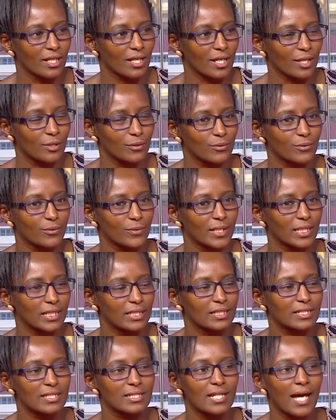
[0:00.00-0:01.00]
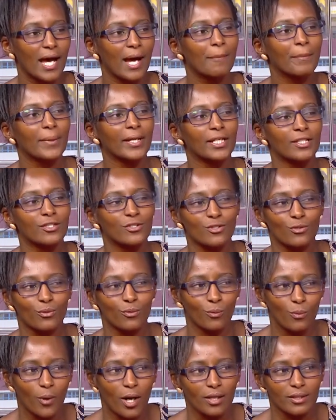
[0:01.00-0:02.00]
and really tap into
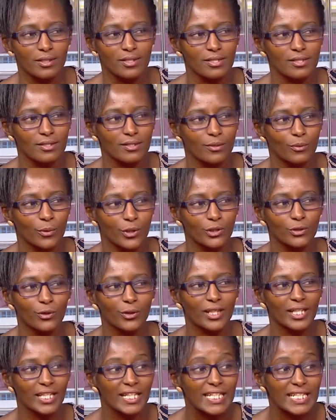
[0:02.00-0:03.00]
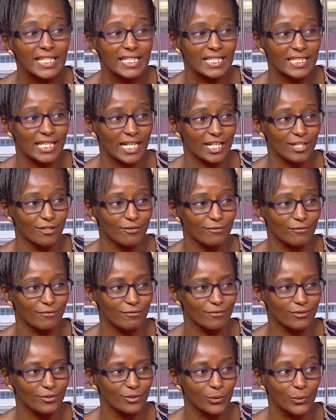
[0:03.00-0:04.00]
what, when you're keen enough,
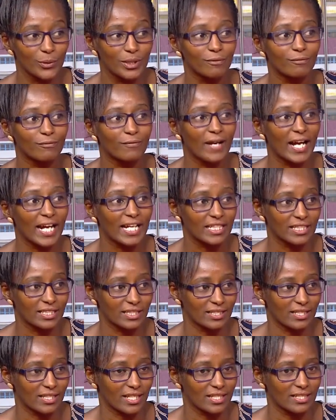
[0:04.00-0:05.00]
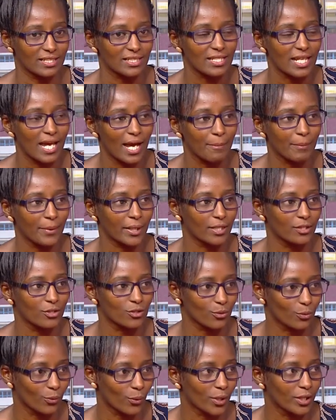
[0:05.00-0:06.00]
you will find it and tap
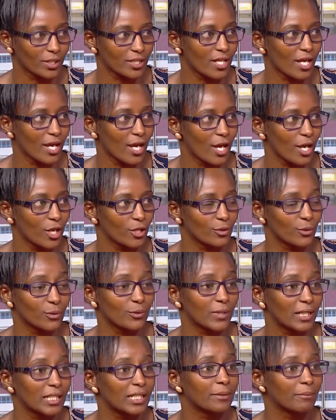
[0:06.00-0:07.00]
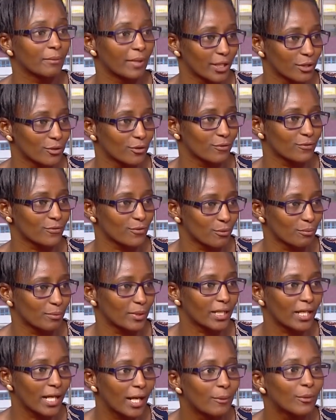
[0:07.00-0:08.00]
into what you're really made of to
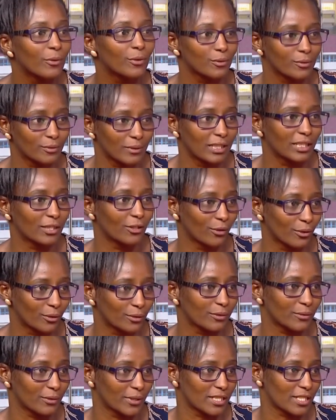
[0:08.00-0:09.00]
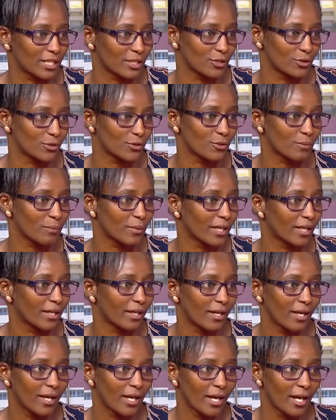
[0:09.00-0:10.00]
become who really God created you to be.
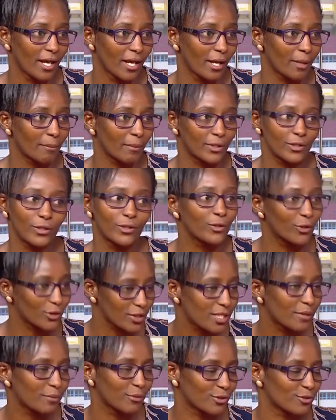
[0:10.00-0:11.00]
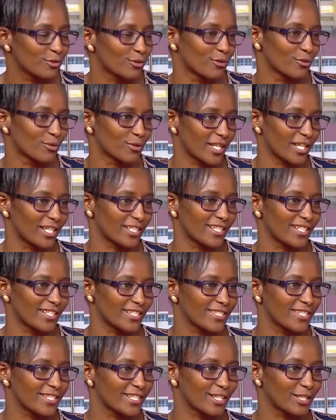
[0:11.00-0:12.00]
Right. But you're not able to do that
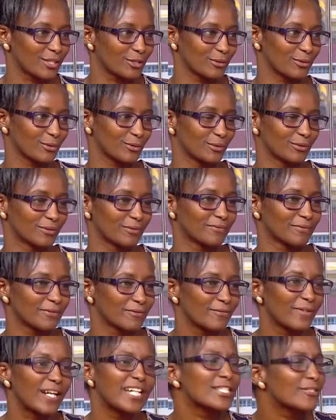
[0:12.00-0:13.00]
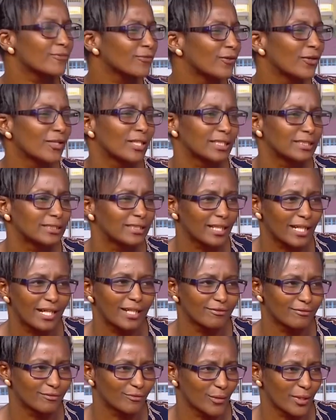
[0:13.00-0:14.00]
until you first fall in
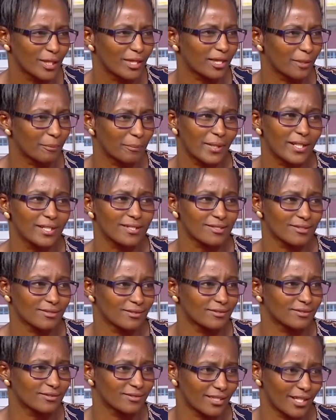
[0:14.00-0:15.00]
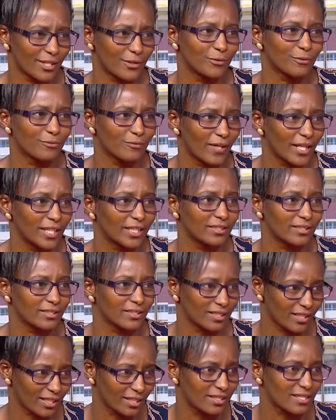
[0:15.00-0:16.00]
love with the person that you find
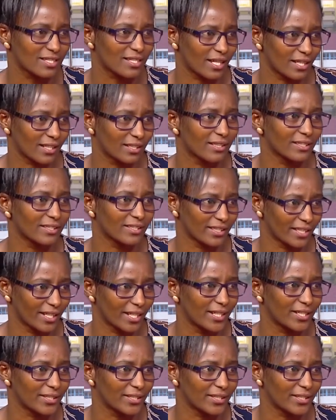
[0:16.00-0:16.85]
inside. Okay. Yeah.